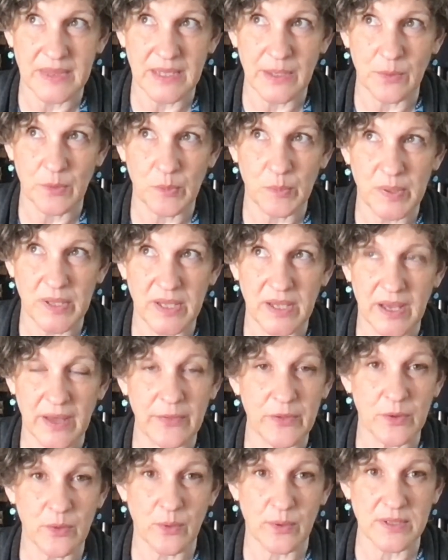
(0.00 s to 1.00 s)
There will be
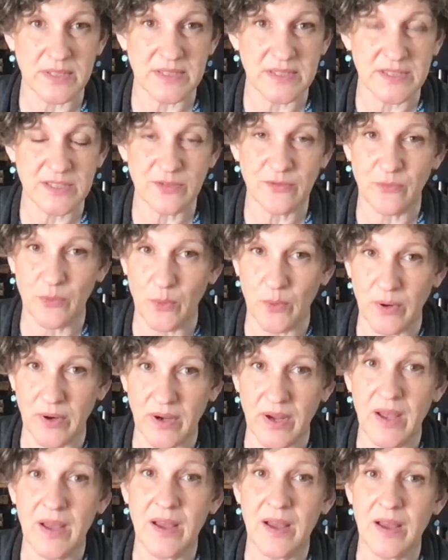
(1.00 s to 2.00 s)
other courses
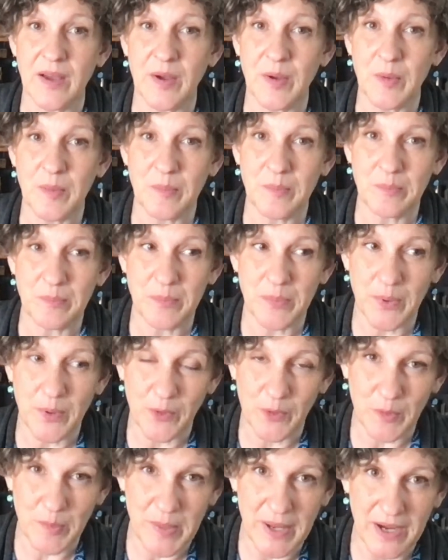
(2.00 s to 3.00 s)
for
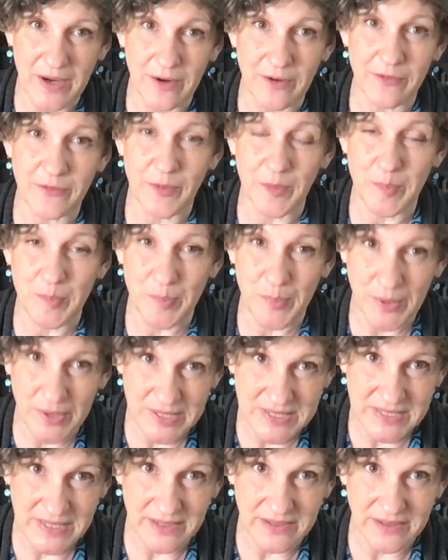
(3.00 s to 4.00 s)
book repair for
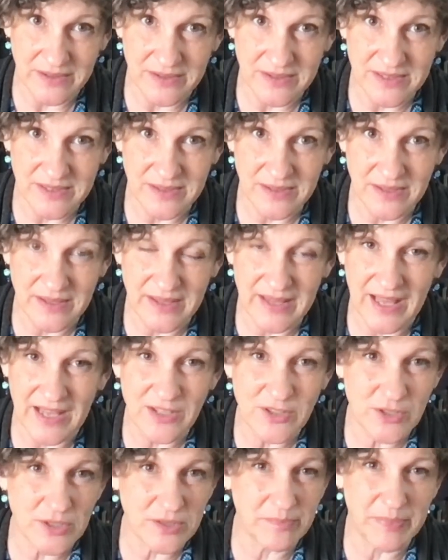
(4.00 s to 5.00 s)
book dealers.
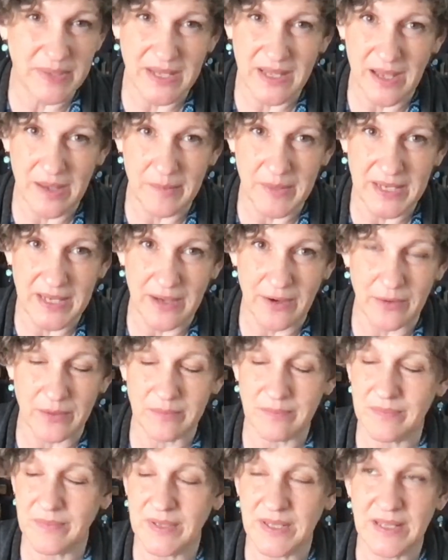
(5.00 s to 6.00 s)
That should be coming out
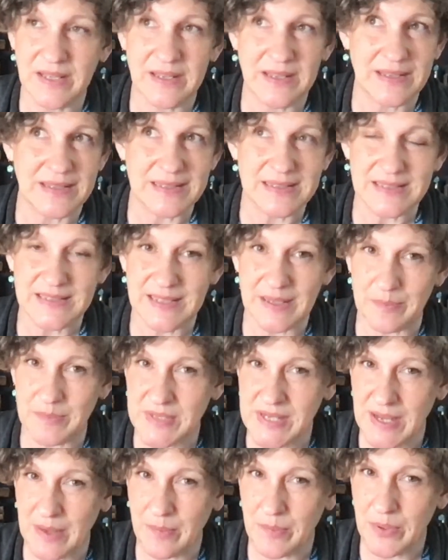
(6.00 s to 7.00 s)

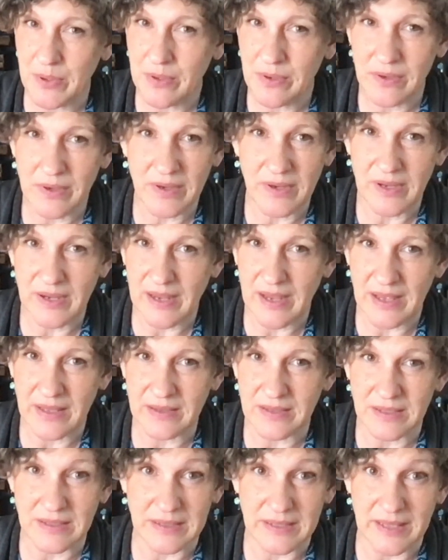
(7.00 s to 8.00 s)
September at the